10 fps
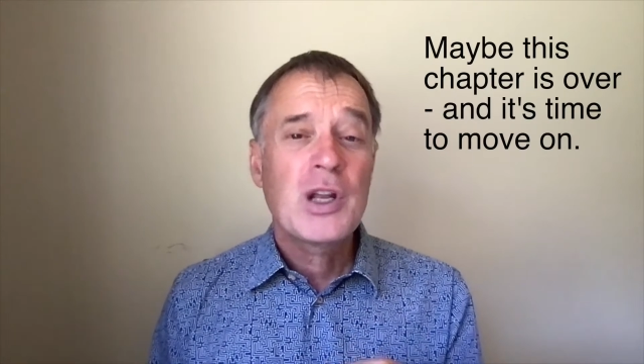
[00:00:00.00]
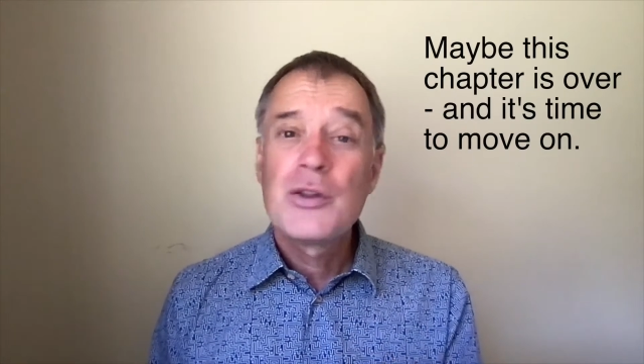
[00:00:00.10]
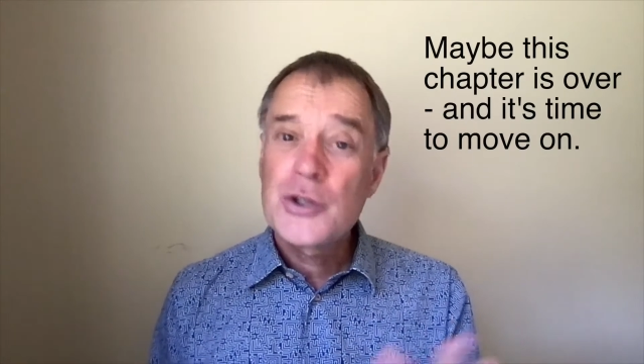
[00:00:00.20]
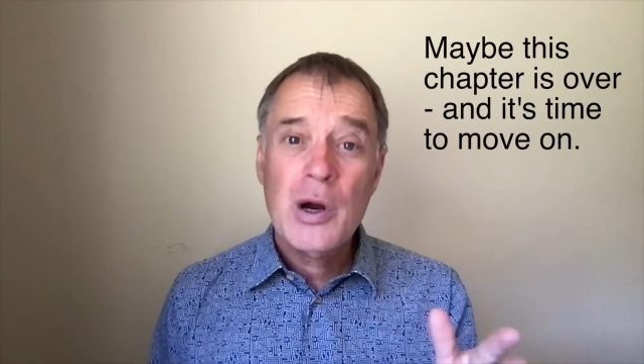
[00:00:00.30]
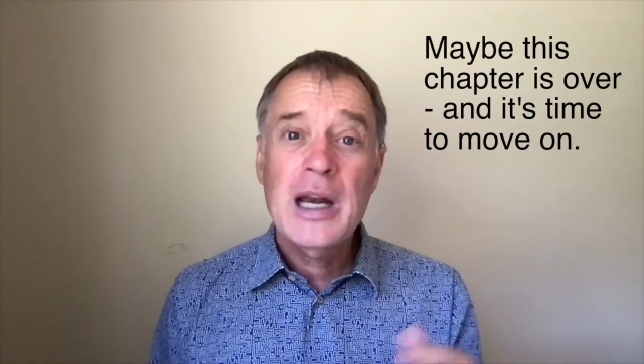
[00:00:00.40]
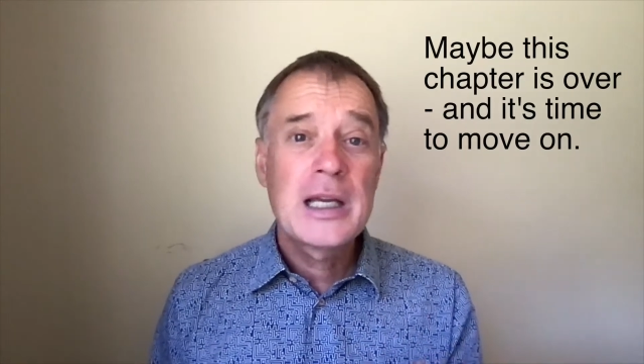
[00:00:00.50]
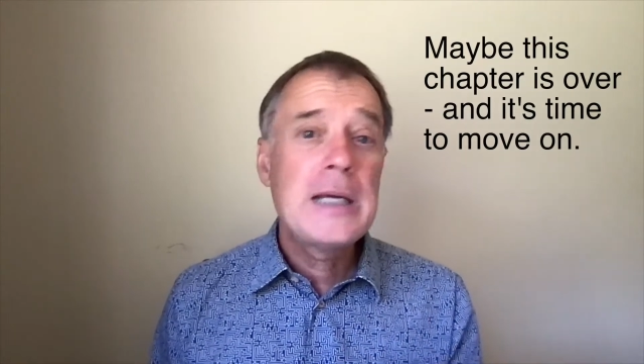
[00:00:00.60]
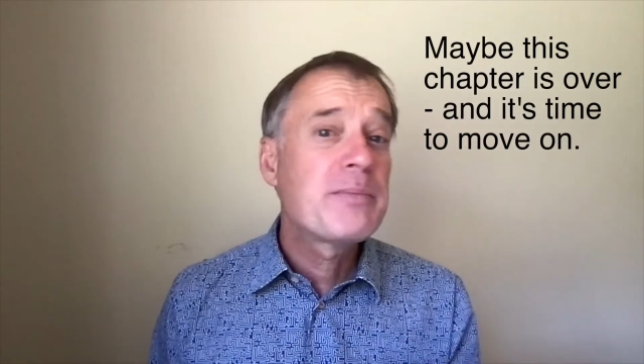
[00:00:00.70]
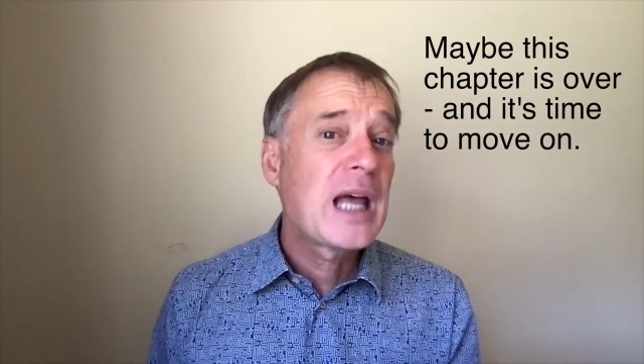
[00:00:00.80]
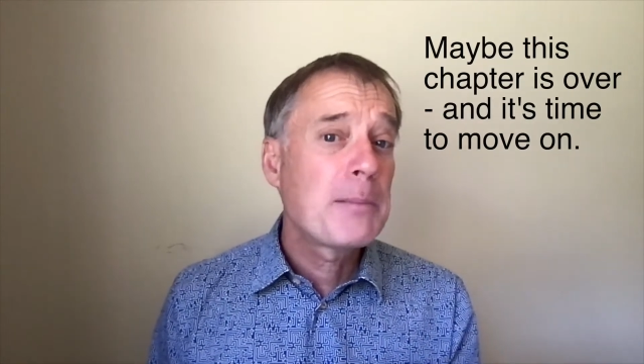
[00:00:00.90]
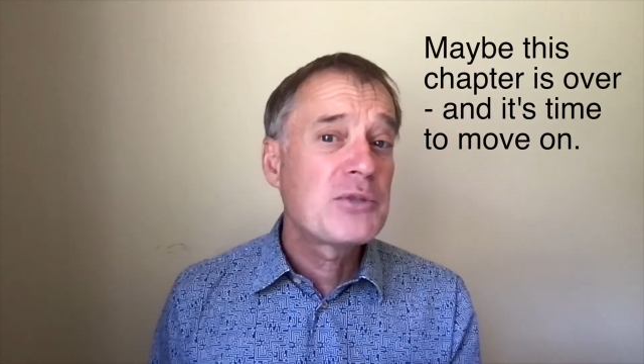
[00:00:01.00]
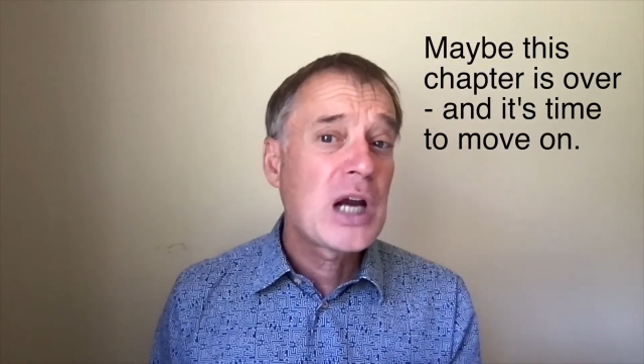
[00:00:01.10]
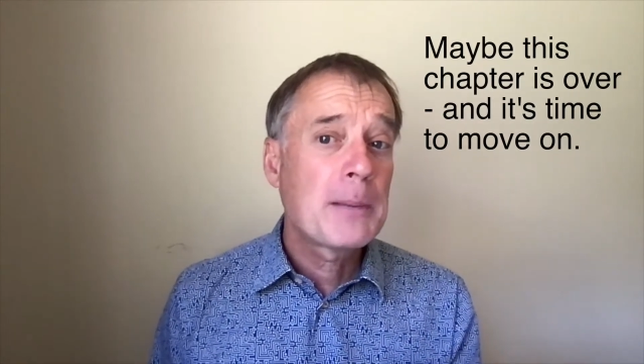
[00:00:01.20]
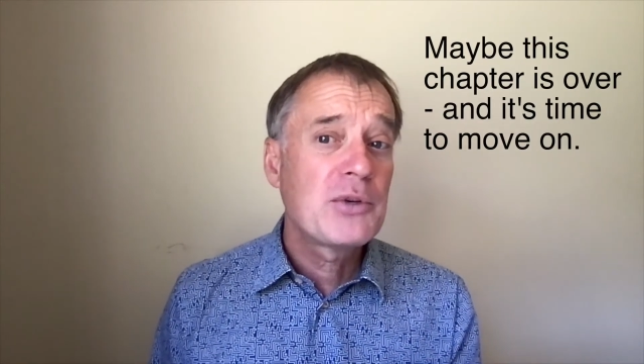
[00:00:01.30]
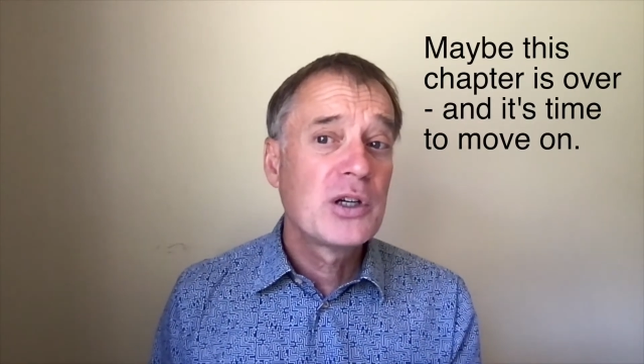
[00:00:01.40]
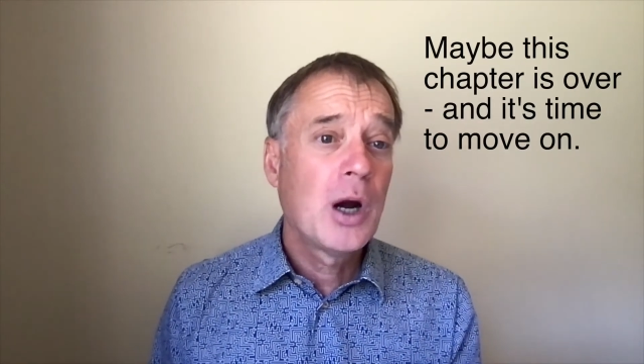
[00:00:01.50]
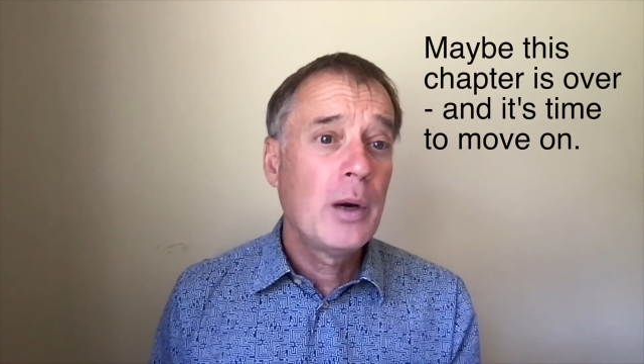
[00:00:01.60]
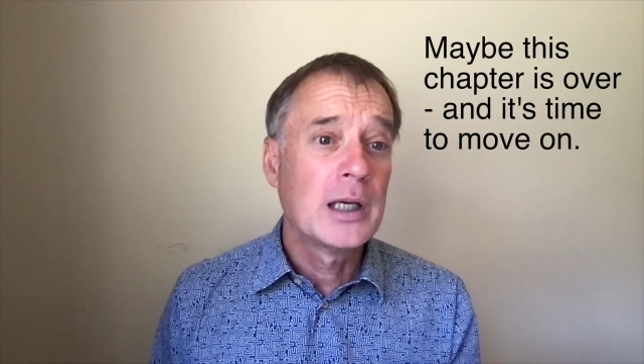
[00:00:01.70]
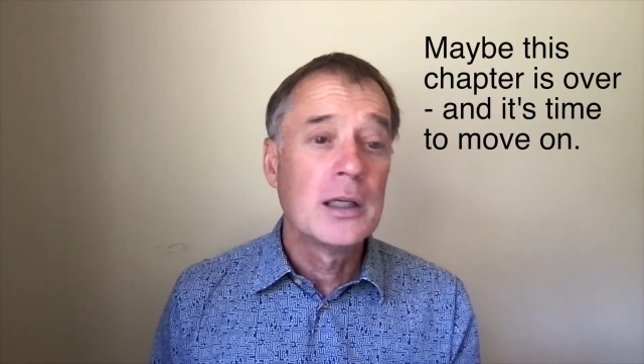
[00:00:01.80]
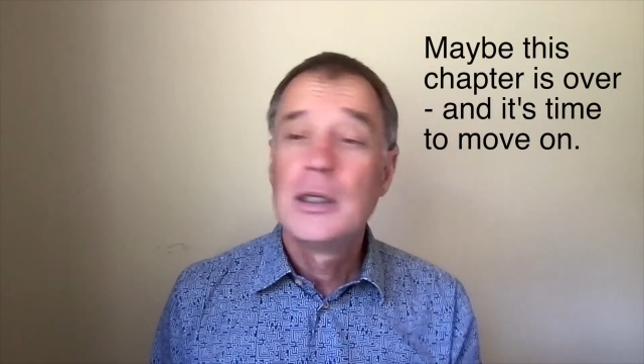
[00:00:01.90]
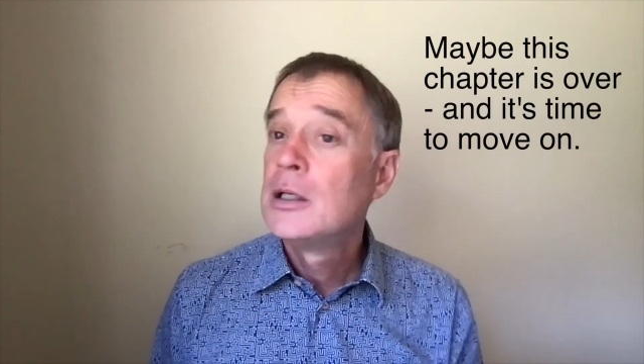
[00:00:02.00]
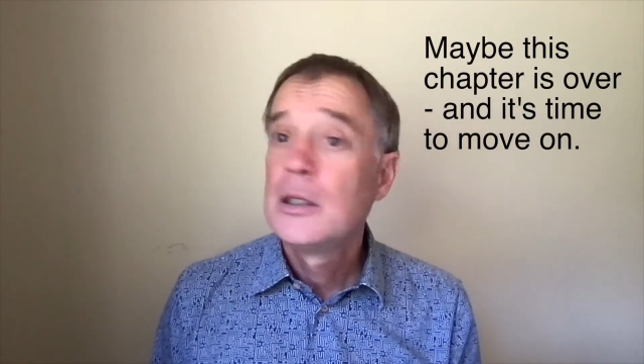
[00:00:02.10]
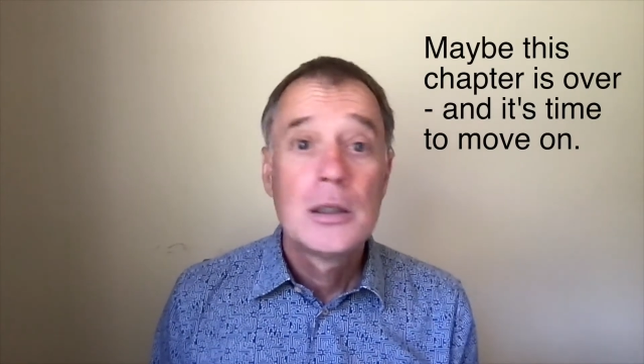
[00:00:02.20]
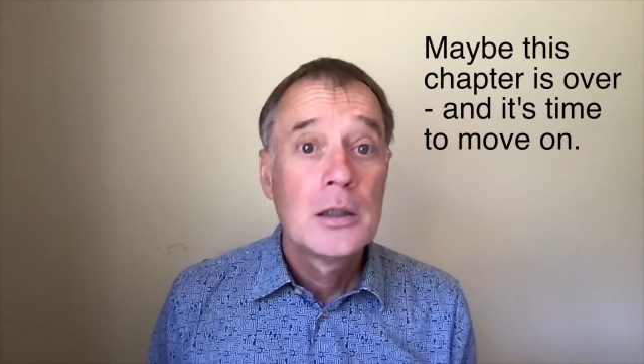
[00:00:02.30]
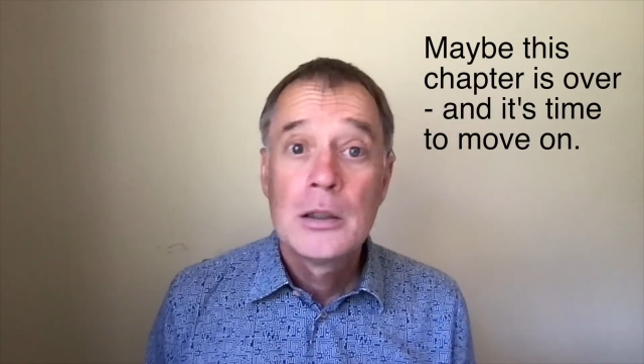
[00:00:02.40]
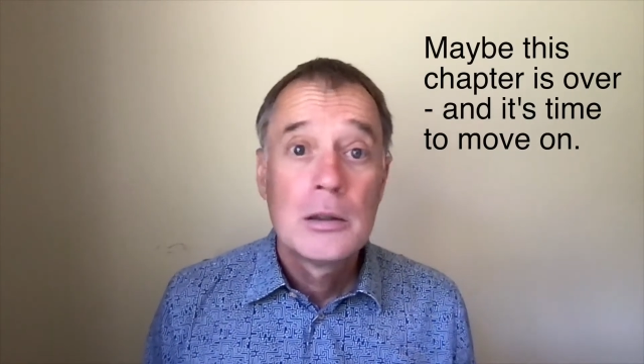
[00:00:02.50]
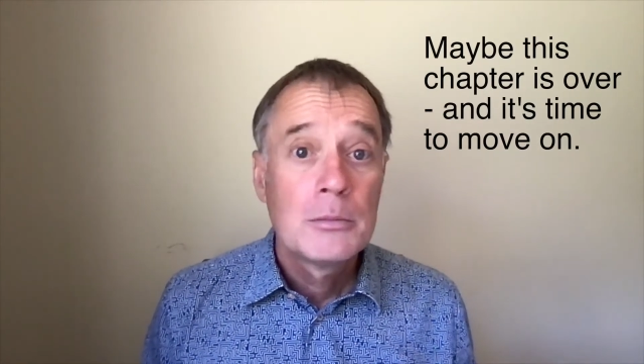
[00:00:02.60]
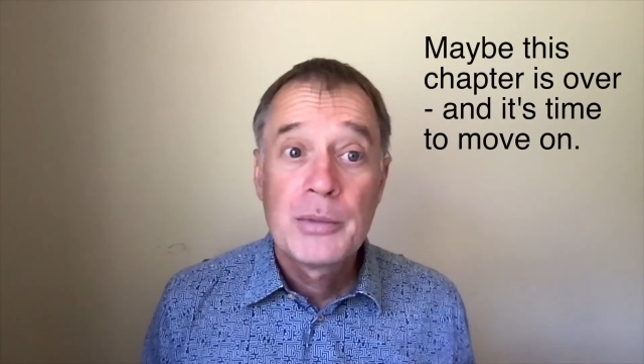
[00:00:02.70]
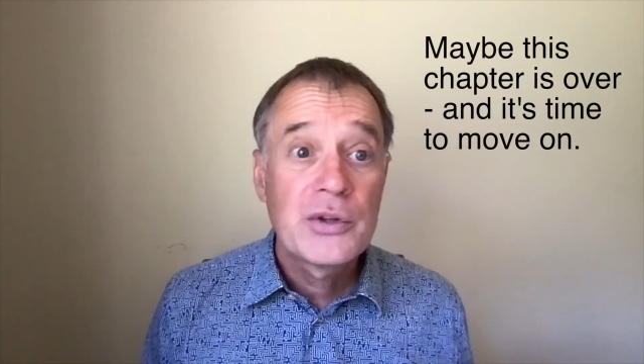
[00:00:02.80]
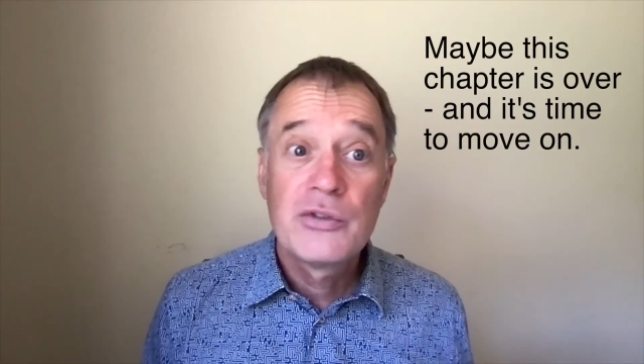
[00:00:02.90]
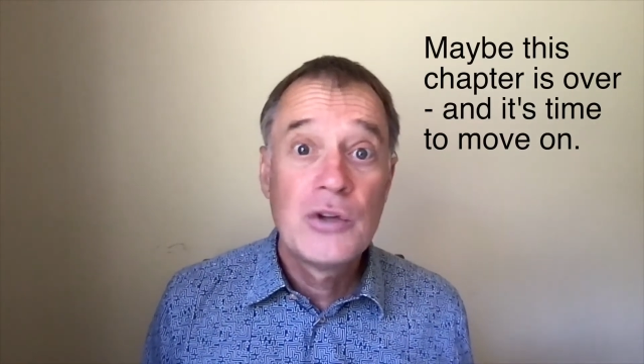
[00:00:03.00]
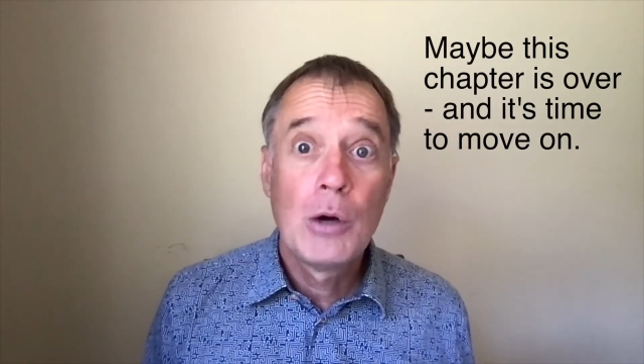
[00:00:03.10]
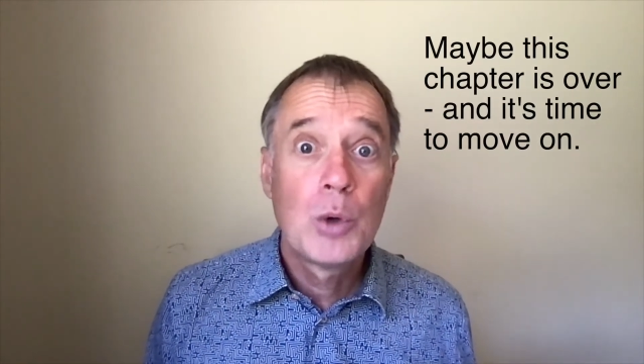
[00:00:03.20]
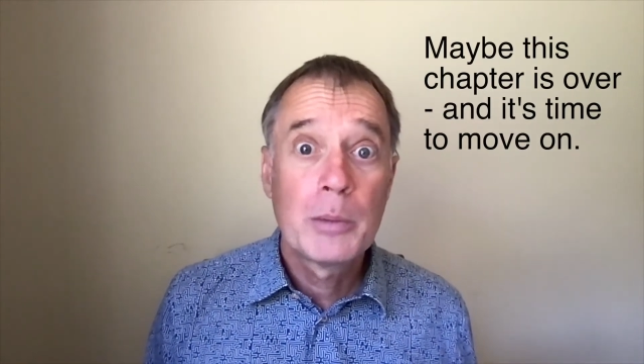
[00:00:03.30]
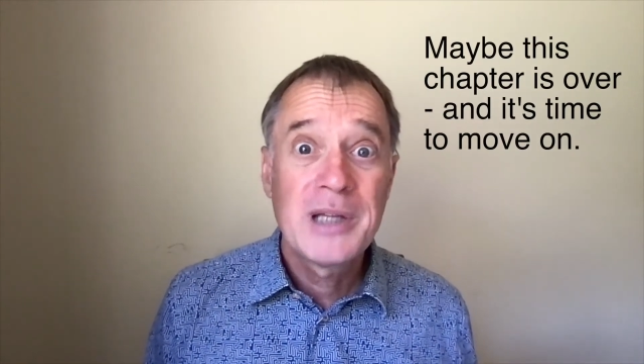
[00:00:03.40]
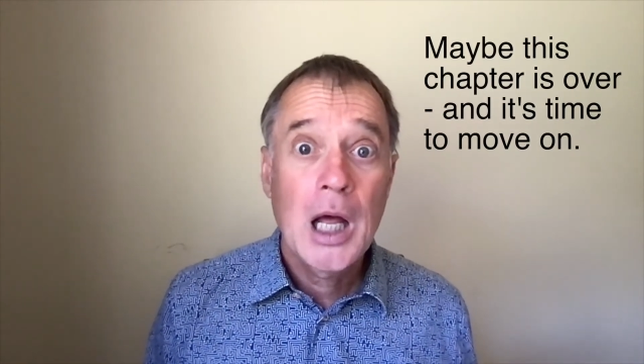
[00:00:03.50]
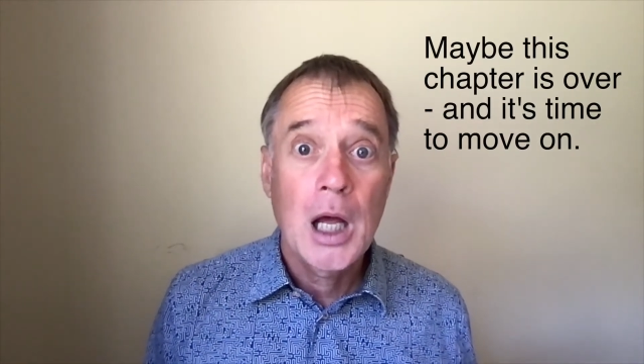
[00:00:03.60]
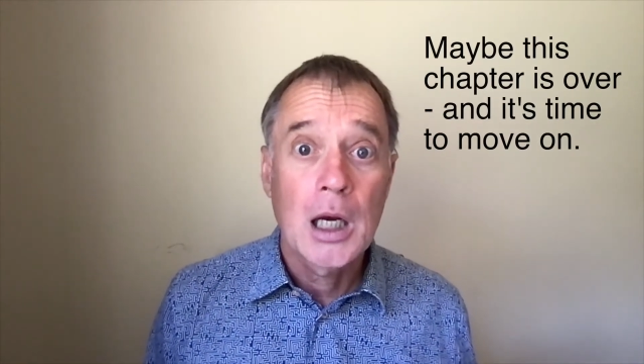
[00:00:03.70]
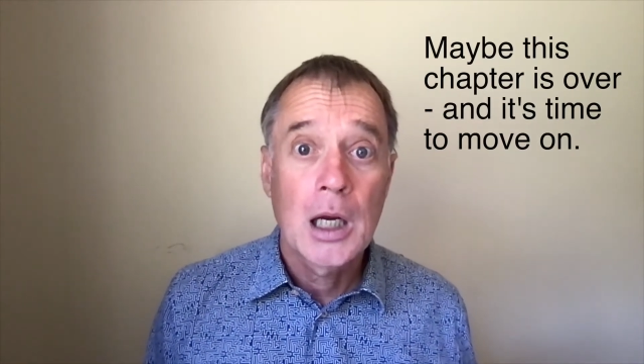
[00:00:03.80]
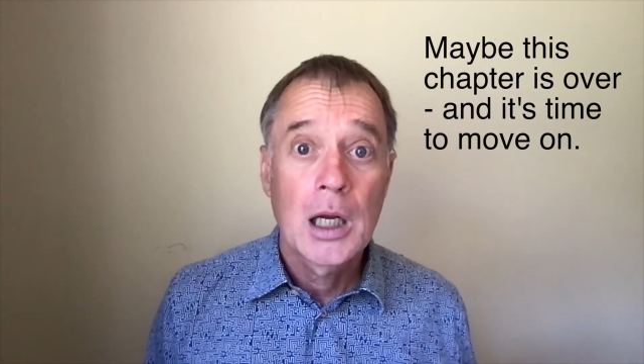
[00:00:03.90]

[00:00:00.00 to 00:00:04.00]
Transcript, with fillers: They're trying to keep that chapter going, but there's no more plot.